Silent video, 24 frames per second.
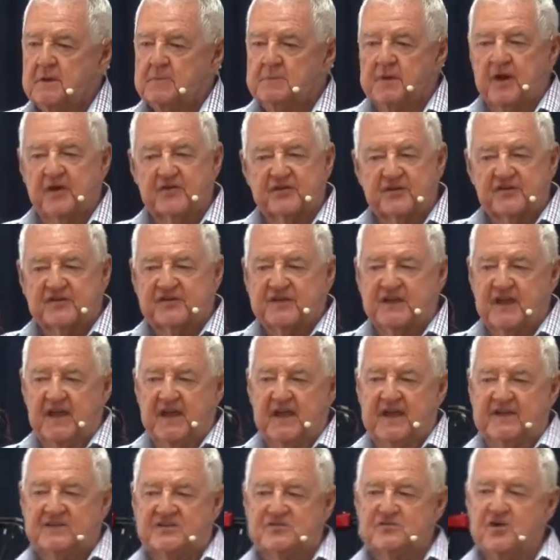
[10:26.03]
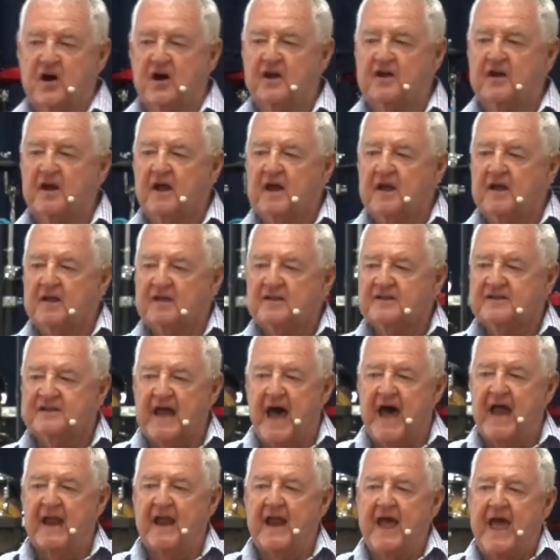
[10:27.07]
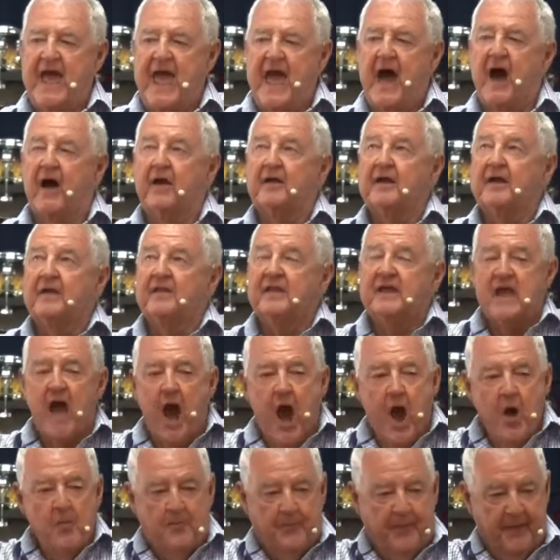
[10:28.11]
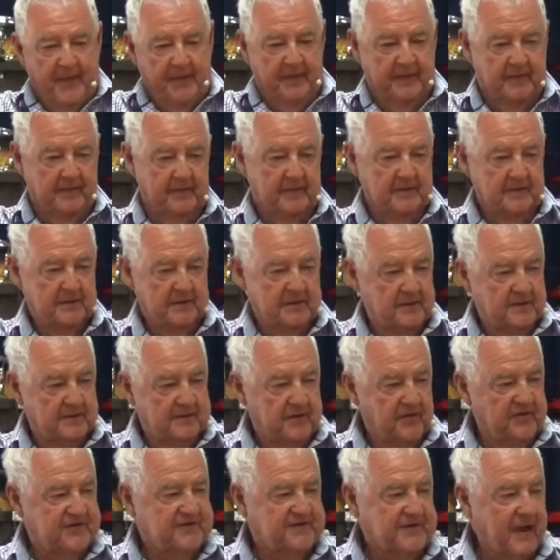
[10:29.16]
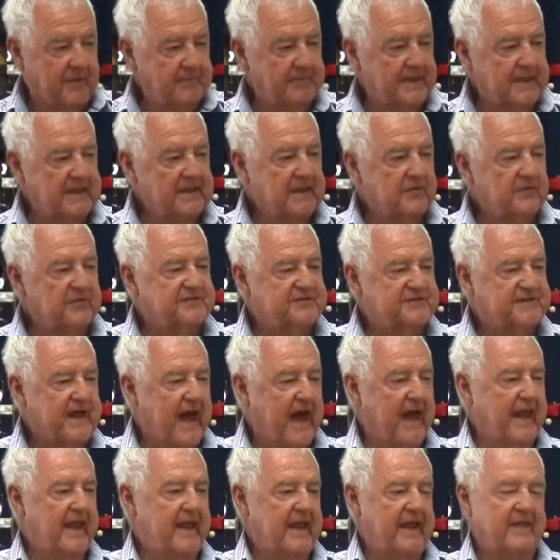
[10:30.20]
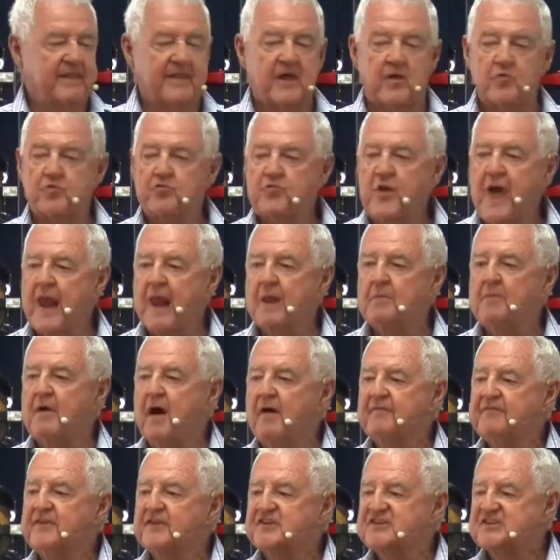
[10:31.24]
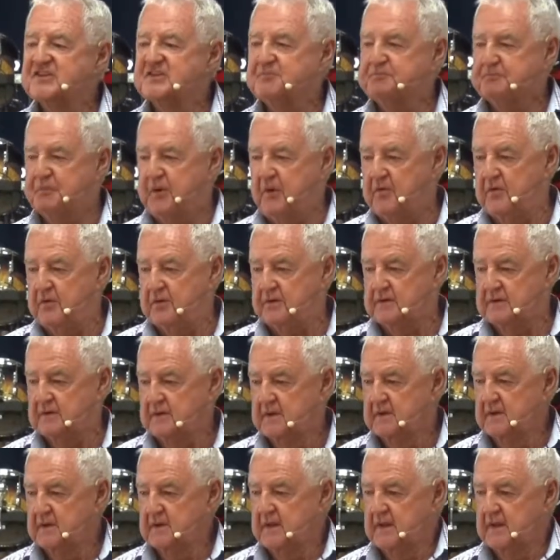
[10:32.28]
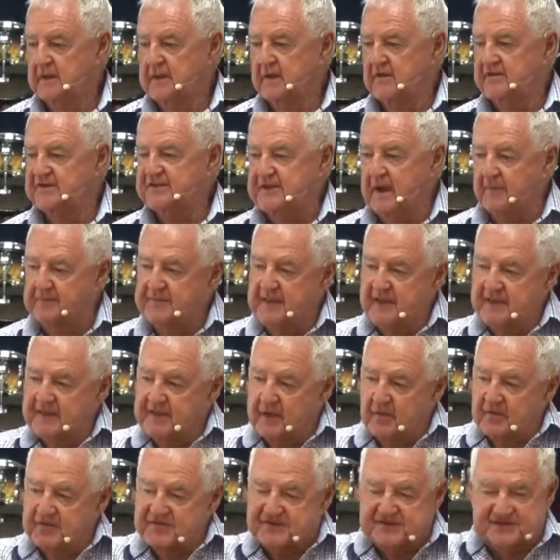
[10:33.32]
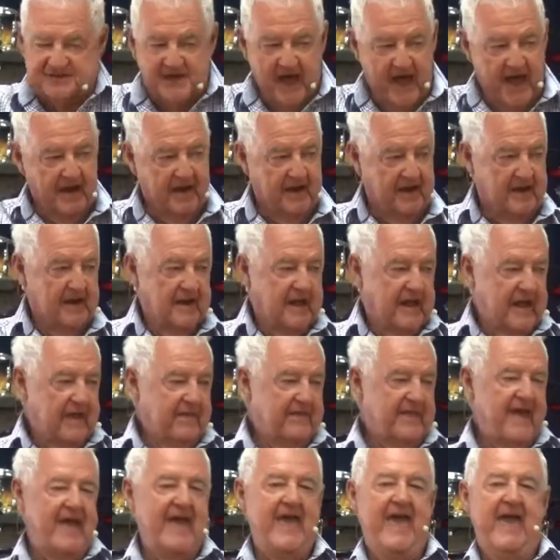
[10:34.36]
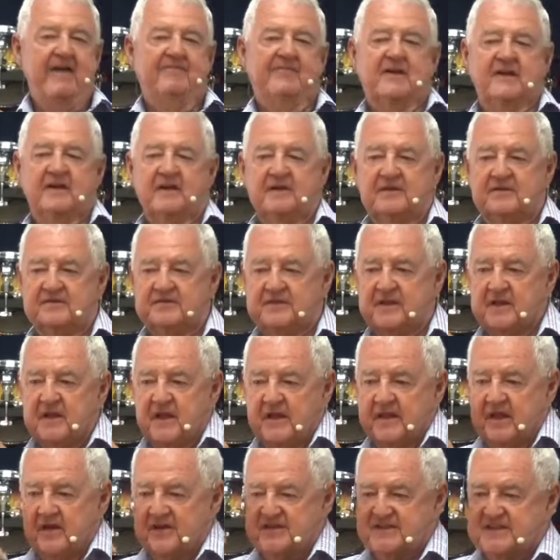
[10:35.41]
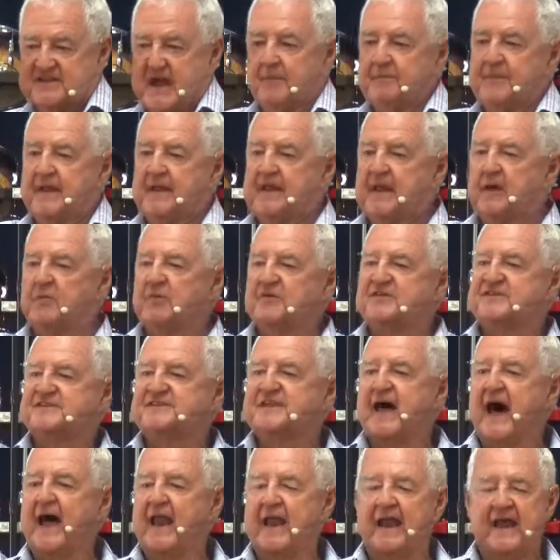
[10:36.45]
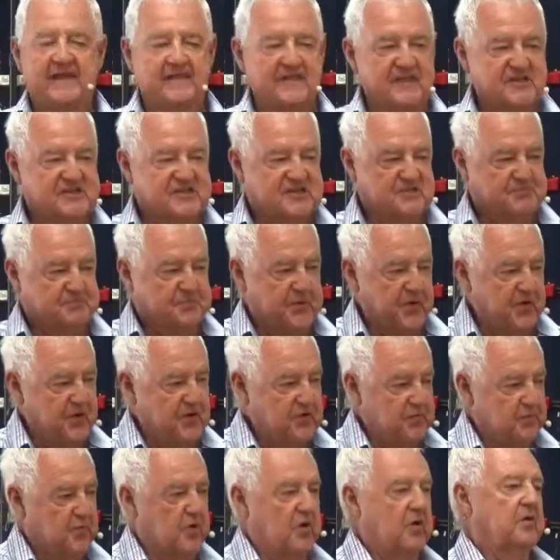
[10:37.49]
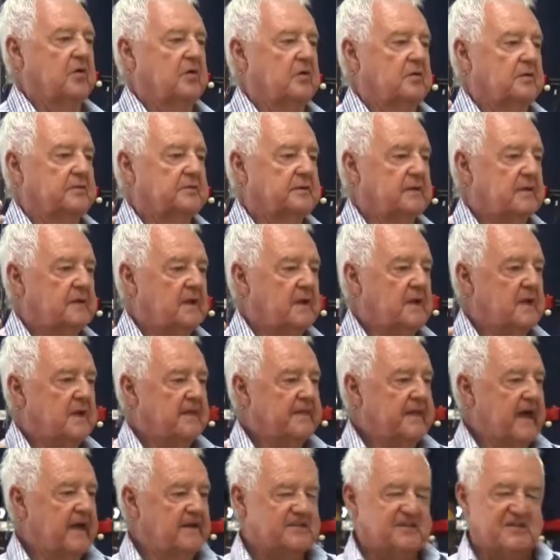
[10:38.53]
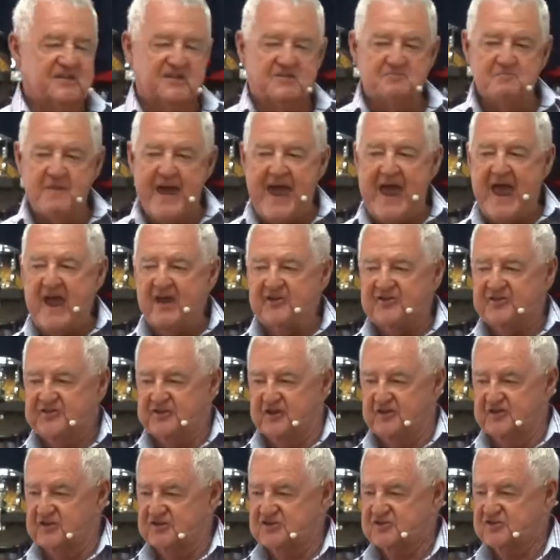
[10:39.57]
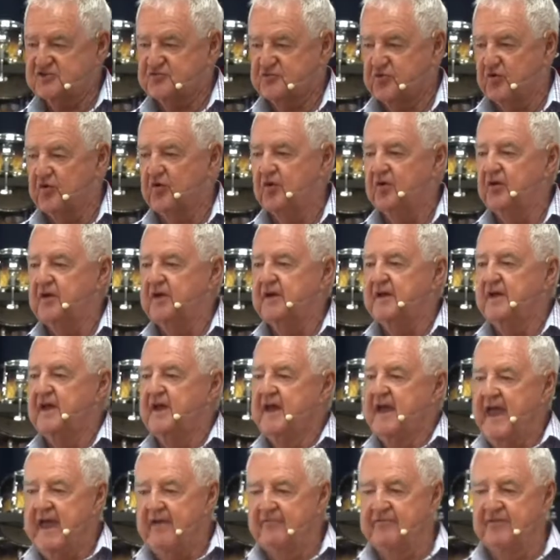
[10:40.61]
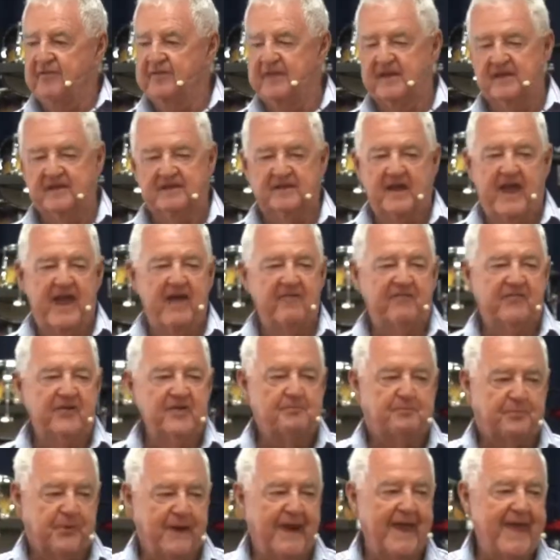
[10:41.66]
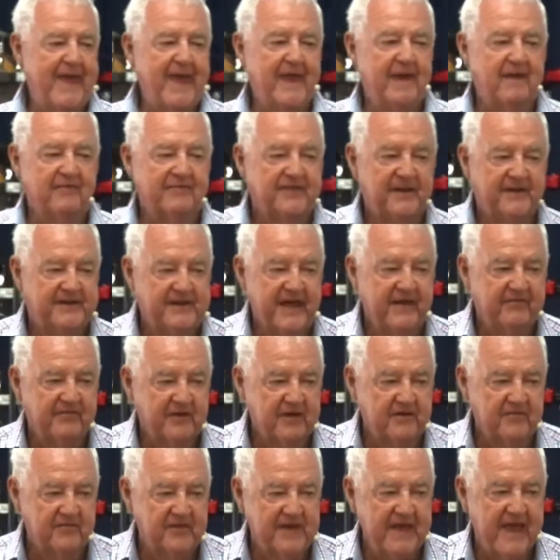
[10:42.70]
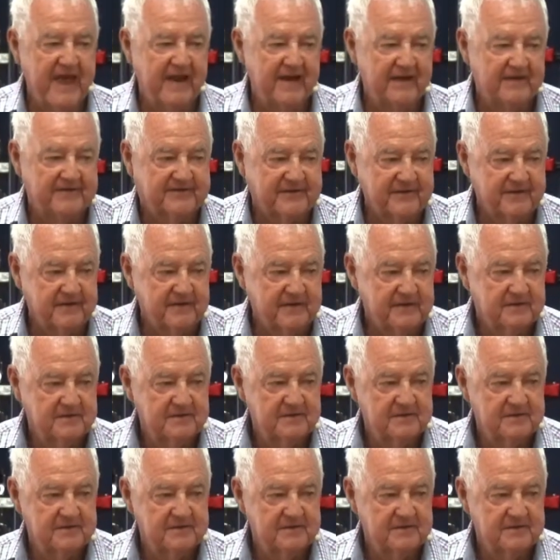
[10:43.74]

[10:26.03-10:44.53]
Because you see, it's not done out in the open. There was something that was done in the realm of the Spirit. There was something that was done in the heavenlies. There's something that was done in the spirit world that smashed and destroyed everything, every plan of the devil in reality.